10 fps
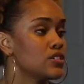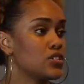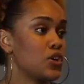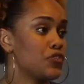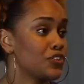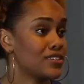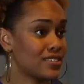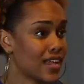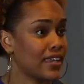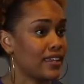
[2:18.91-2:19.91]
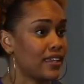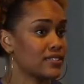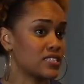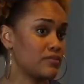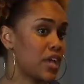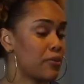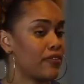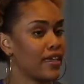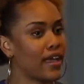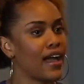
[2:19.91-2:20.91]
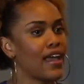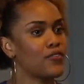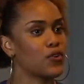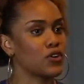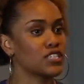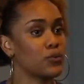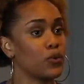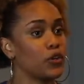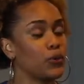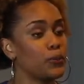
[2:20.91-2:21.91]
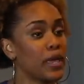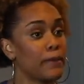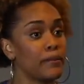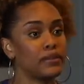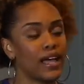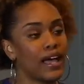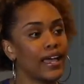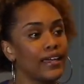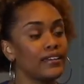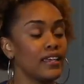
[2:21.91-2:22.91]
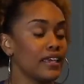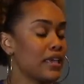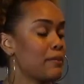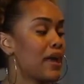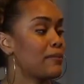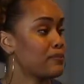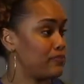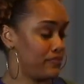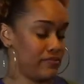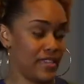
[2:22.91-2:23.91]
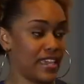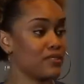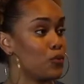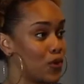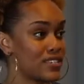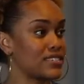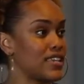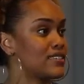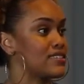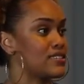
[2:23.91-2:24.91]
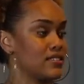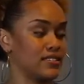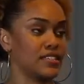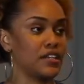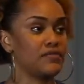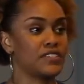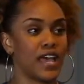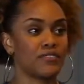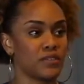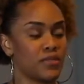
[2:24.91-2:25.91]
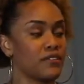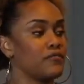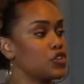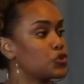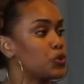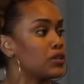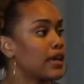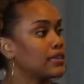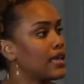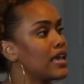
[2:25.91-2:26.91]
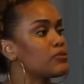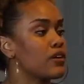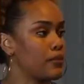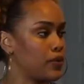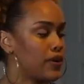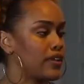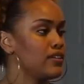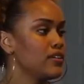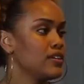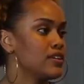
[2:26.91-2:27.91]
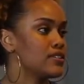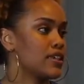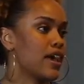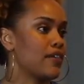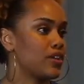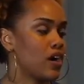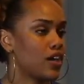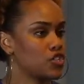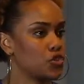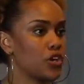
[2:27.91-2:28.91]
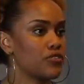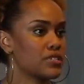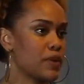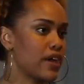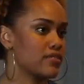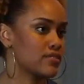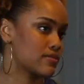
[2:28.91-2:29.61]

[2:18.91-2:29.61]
So if you're designing some type of AI for someone who may be blind, it might make more sense, instead of to have something visual like a light come on, to have an auditory response.